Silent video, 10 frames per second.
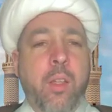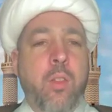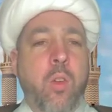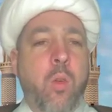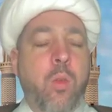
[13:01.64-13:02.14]

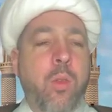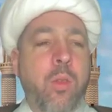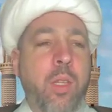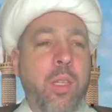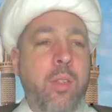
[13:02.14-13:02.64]
So
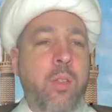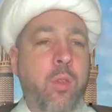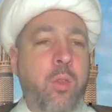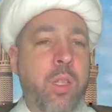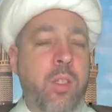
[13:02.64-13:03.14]
these
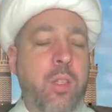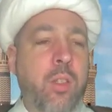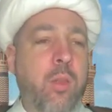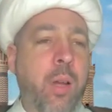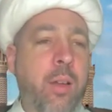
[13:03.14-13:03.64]

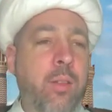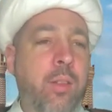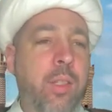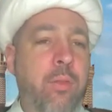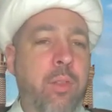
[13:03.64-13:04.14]
traditions
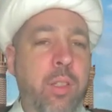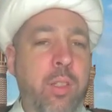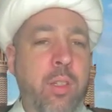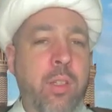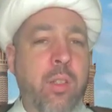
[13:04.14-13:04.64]
about
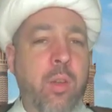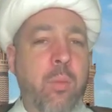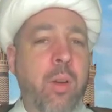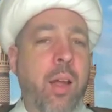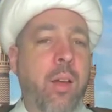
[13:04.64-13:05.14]
selflessness
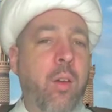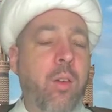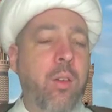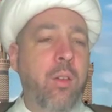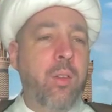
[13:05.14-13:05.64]
apply
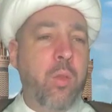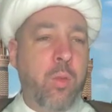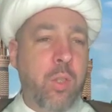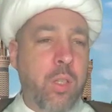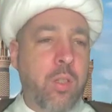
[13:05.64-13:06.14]

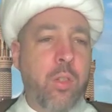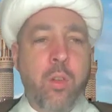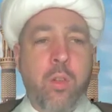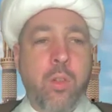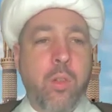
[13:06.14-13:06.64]
to just
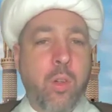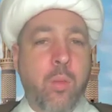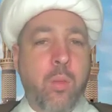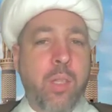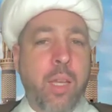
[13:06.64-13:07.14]
certain
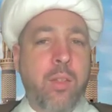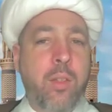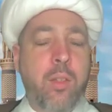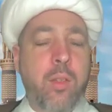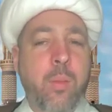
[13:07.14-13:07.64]

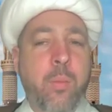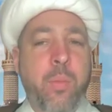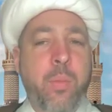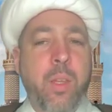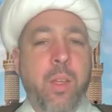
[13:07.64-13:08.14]
circumstances.
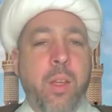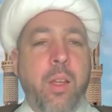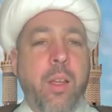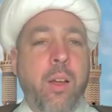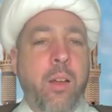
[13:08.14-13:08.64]

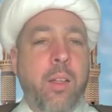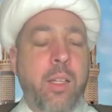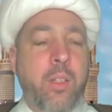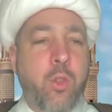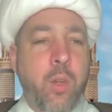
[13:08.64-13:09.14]

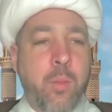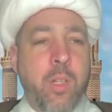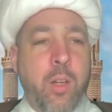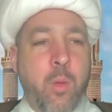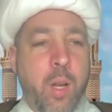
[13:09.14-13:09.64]
Extreme
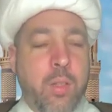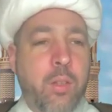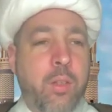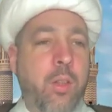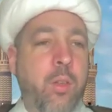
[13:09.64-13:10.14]

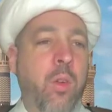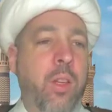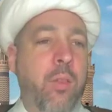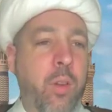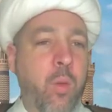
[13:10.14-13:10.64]
generosity or
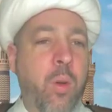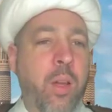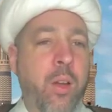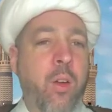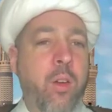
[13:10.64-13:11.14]
giving
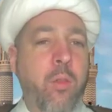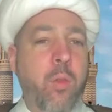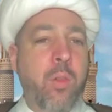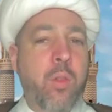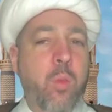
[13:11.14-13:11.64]
away all of
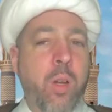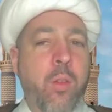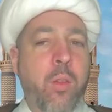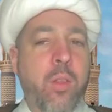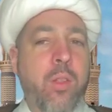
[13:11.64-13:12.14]
one's
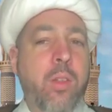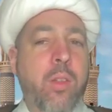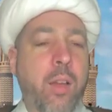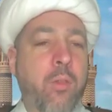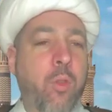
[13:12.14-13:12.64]
wealth is
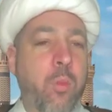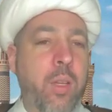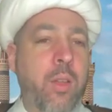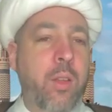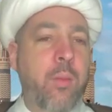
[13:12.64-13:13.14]
not
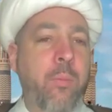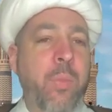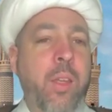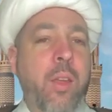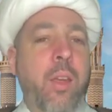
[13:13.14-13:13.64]
forbidden,
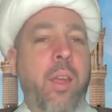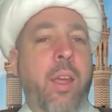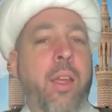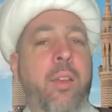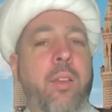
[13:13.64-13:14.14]

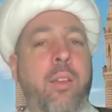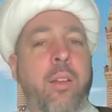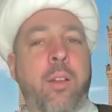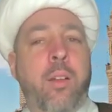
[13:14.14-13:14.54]
and